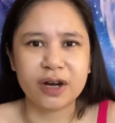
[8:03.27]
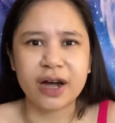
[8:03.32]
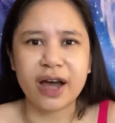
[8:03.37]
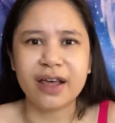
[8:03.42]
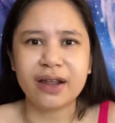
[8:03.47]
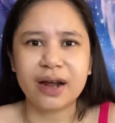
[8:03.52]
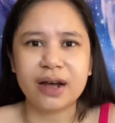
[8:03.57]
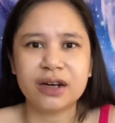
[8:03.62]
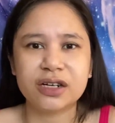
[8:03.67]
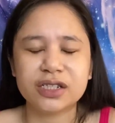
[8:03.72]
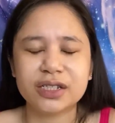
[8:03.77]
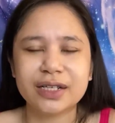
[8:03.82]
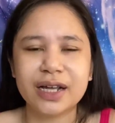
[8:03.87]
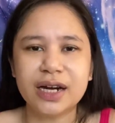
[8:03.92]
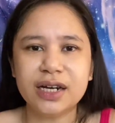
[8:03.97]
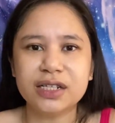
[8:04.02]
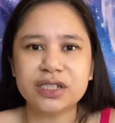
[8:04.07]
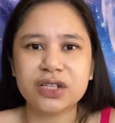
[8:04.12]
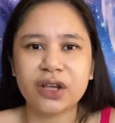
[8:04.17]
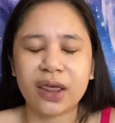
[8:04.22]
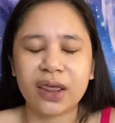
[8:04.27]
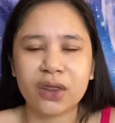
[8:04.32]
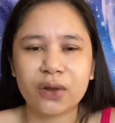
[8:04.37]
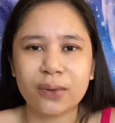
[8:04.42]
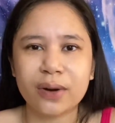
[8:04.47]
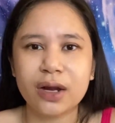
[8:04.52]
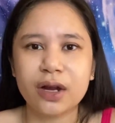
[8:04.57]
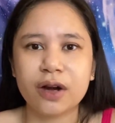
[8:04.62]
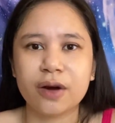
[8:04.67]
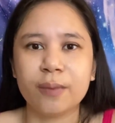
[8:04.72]
I understand it's a
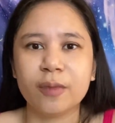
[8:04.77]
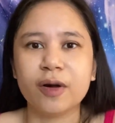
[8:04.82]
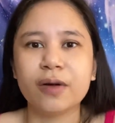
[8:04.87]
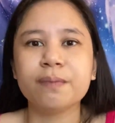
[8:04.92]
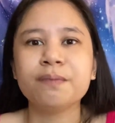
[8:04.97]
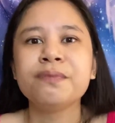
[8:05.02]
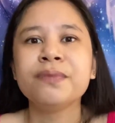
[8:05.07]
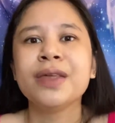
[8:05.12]
thriller book,